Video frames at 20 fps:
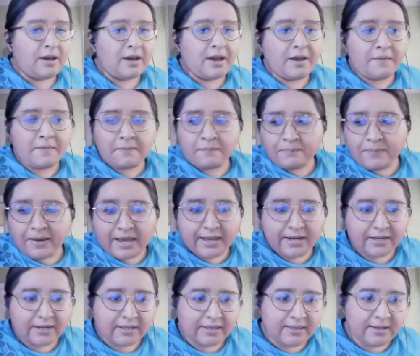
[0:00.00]

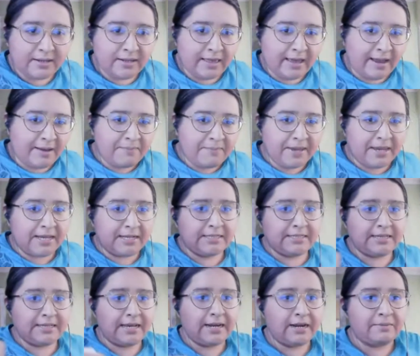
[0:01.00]
But that being
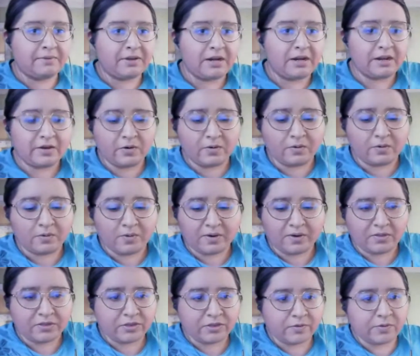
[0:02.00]
said, I'm going to go
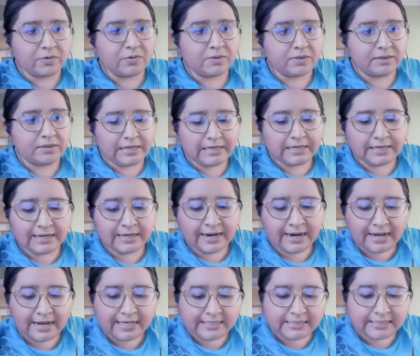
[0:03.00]
through the
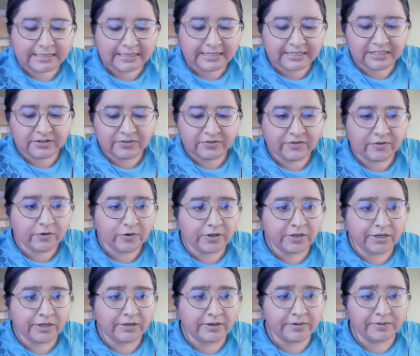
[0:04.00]
cast list for
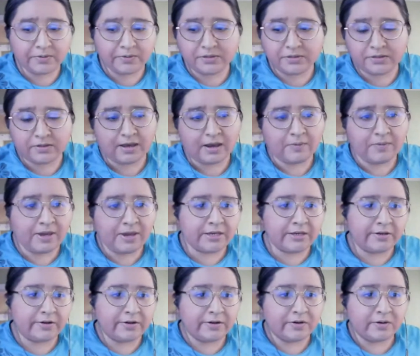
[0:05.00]
you, so that way you
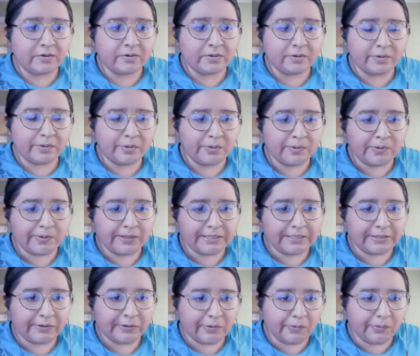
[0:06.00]
know who is
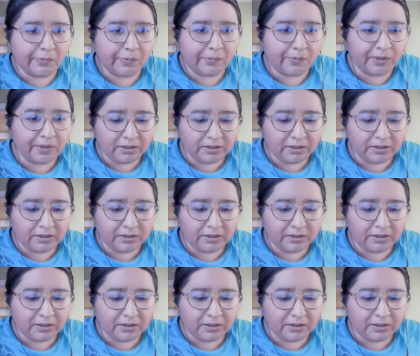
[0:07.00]
who.